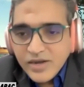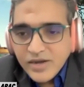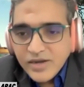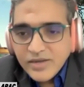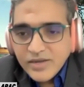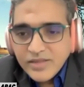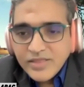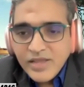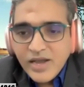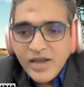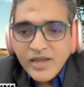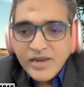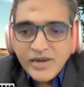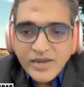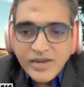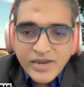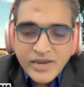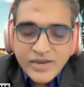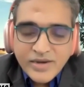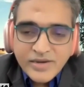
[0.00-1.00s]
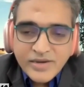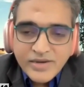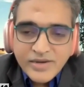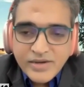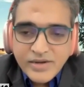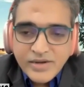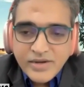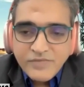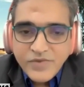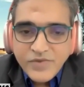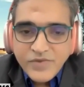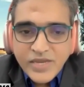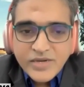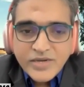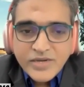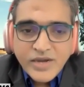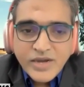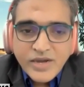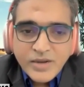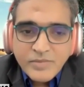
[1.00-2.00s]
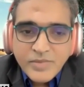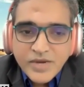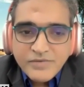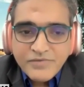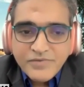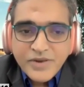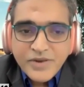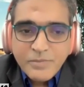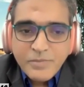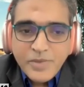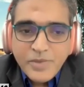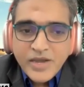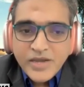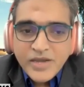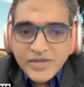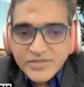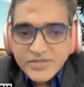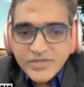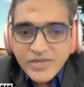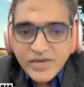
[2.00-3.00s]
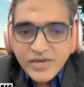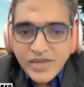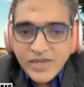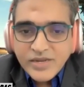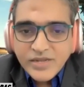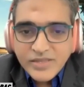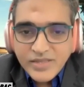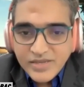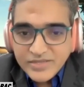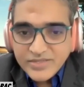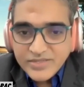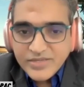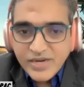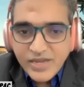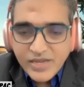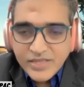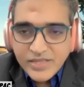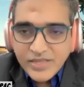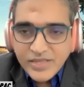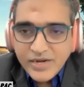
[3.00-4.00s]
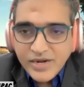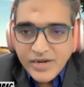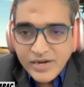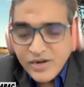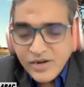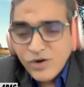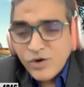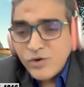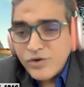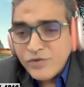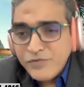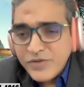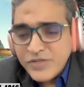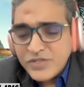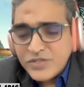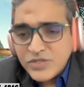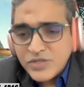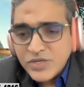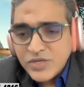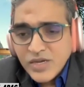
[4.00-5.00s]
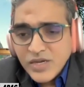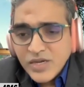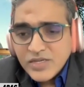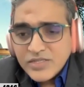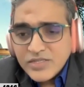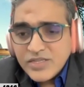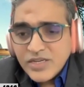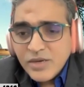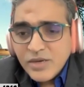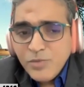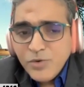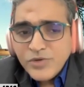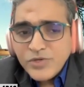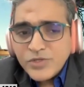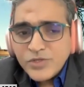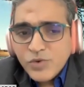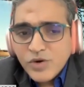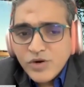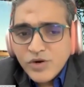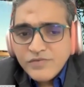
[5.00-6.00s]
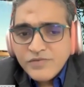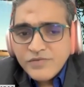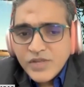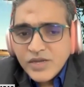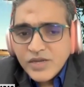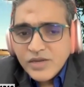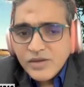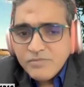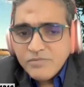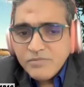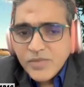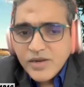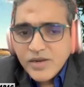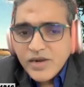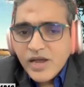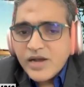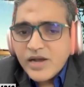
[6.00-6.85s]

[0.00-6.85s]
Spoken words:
Thailand, Vietnam, and Philippines, and things like that. And out of which, Singapore is one of the